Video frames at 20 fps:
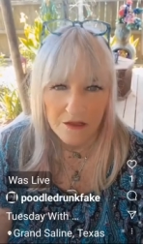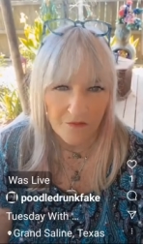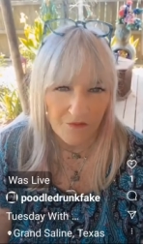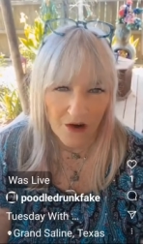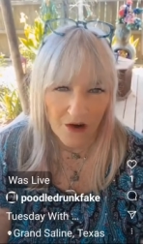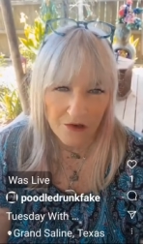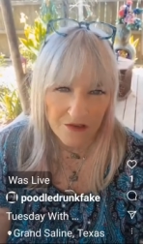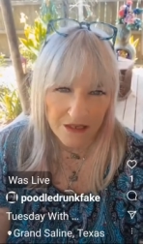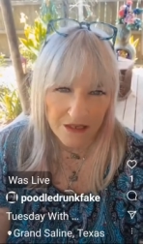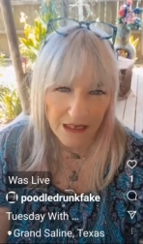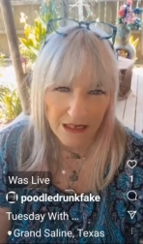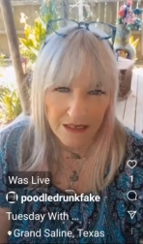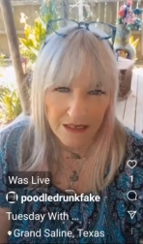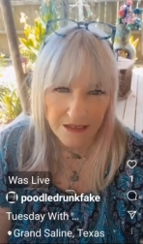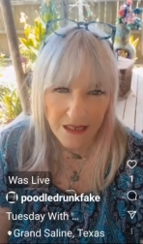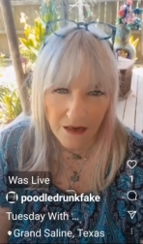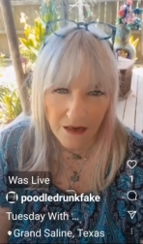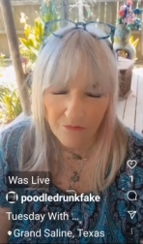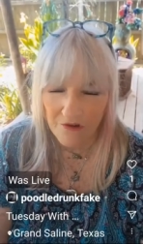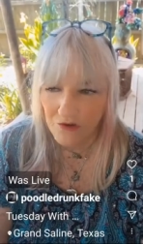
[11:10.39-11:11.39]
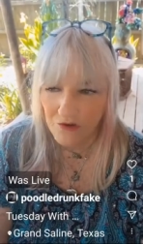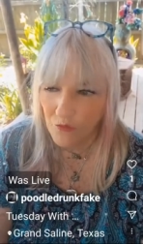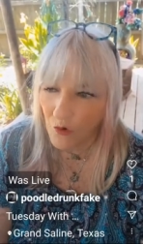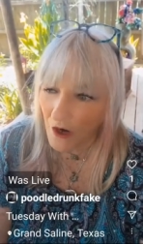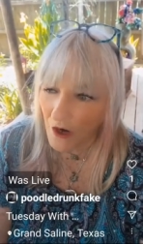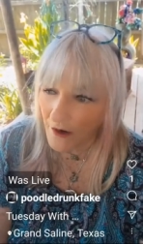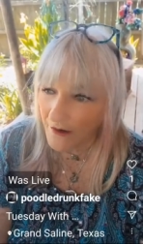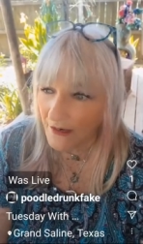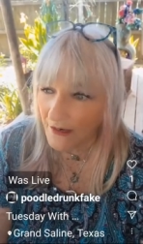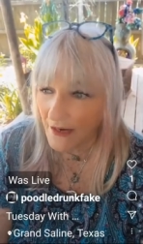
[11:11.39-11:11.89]
the first thing he said was,
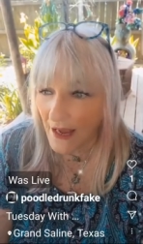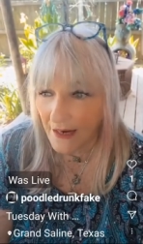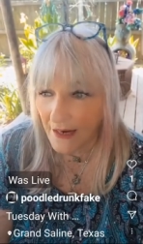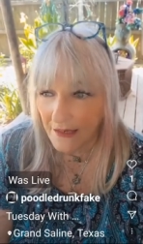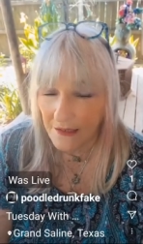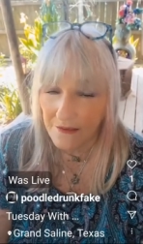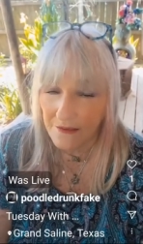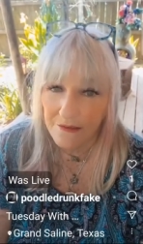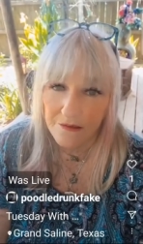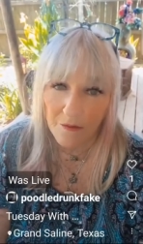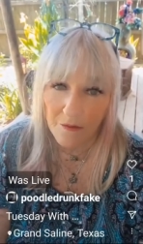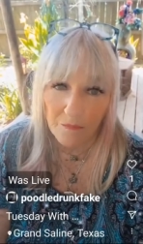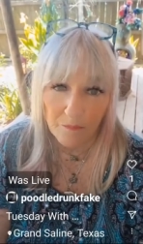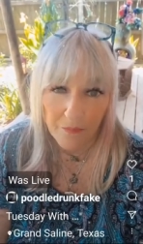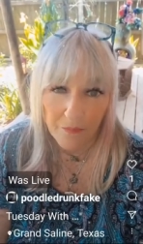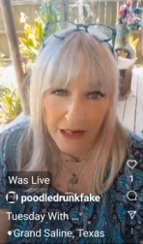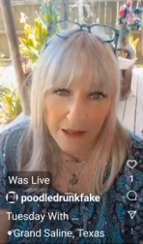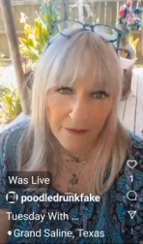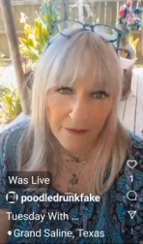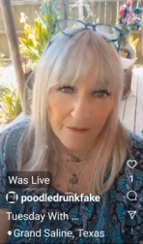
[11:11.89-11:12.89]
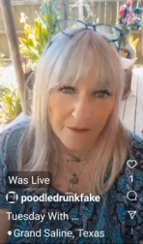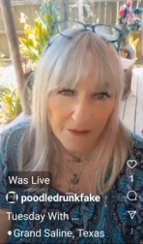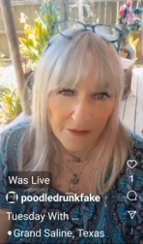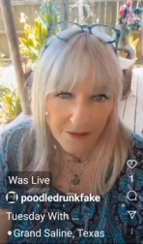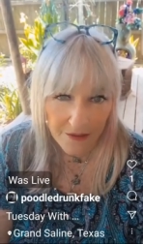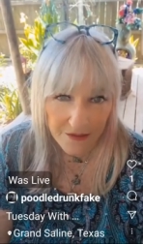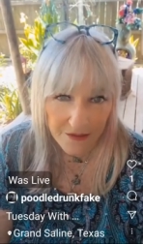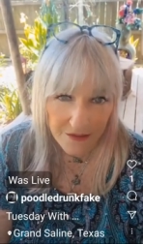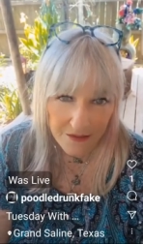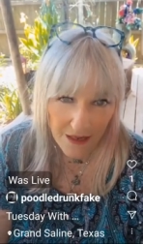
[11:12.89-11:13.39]
where can I get some beer in
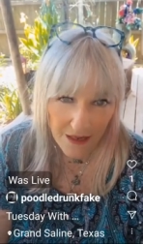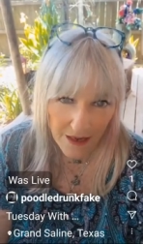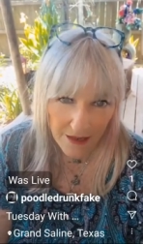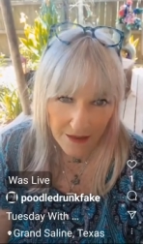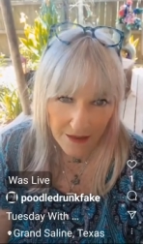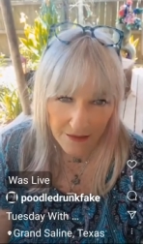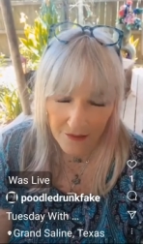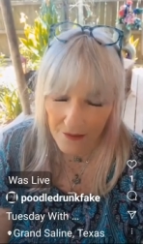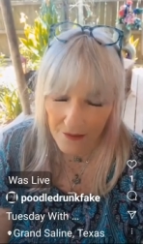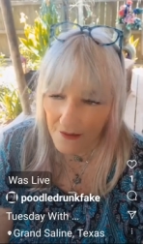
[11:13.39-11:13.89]
this state?